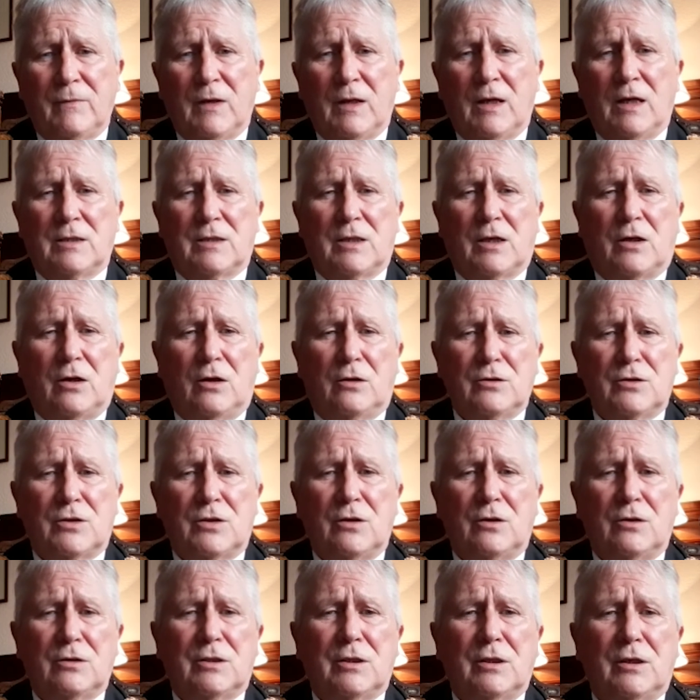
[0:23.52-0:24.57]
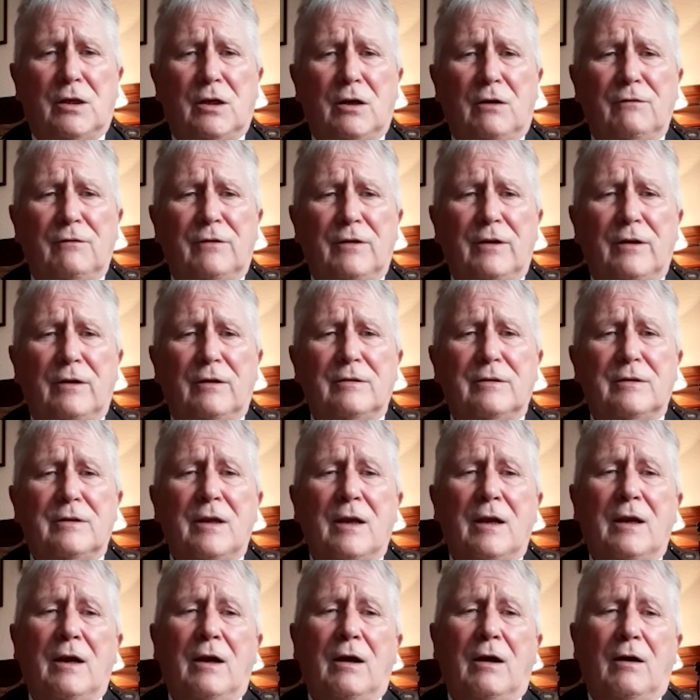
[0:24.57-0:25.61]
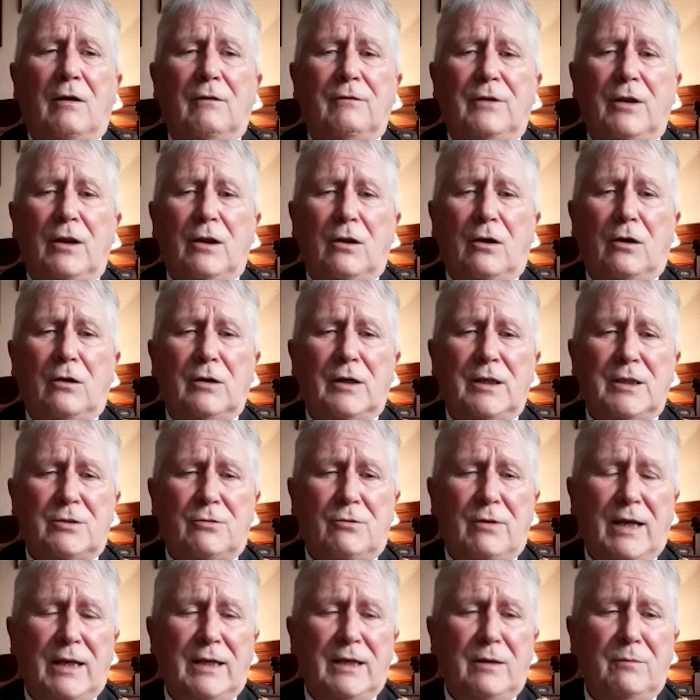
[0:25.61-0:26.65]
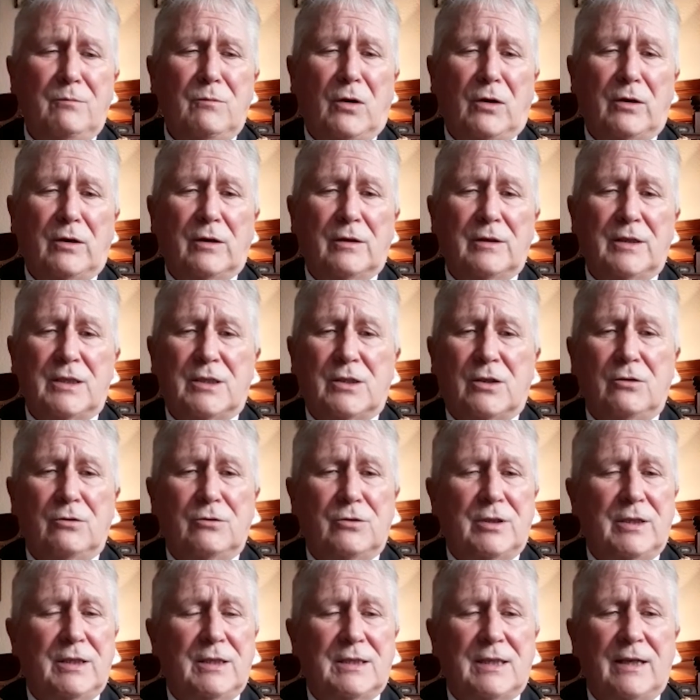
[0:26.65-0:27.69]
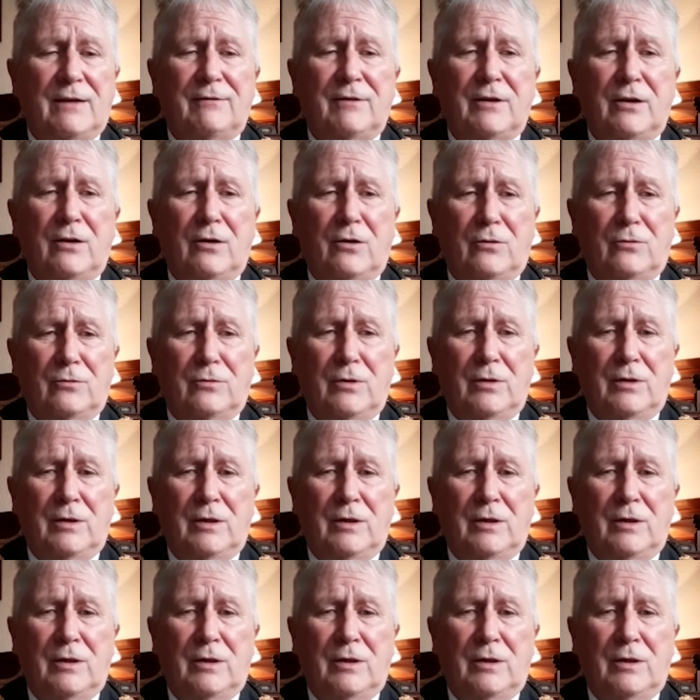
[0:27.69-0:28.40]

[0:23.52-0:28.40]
As a consort and confidant of the longest reigning monarch this country has ever known,